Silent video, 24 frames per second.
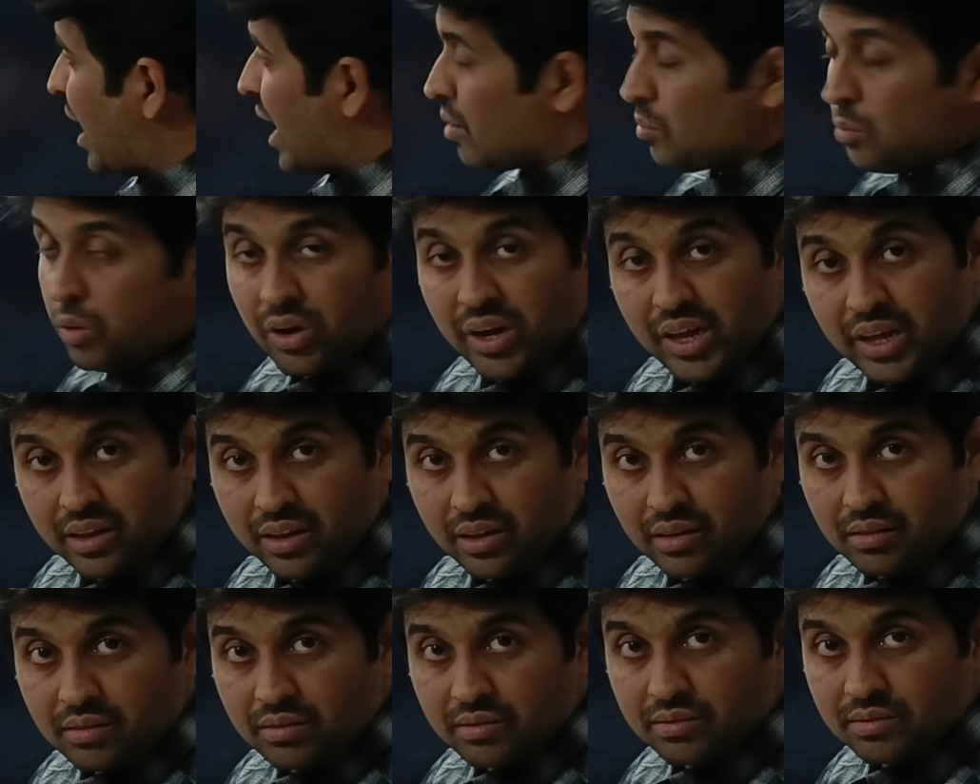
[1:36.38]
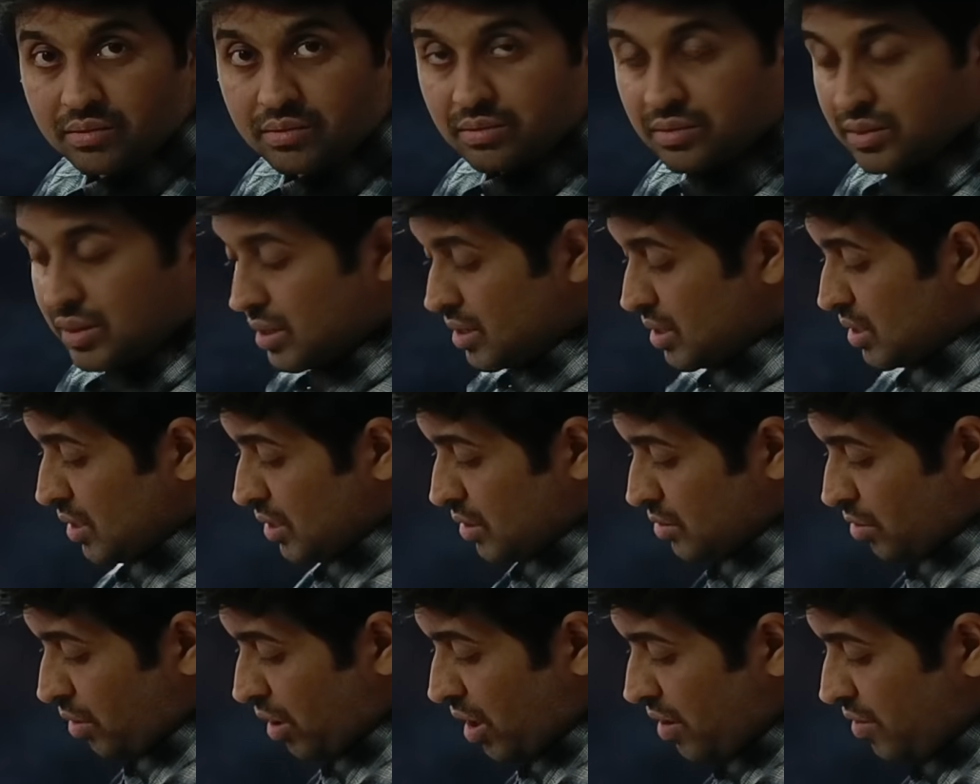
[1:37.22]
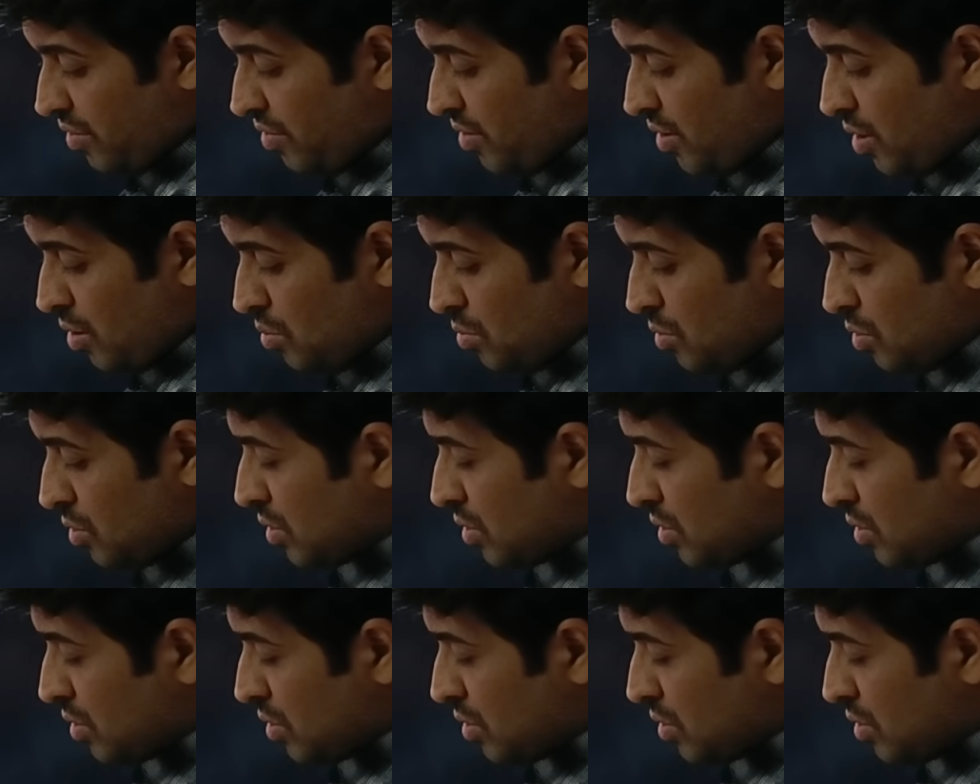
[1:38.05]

a black body here. So if you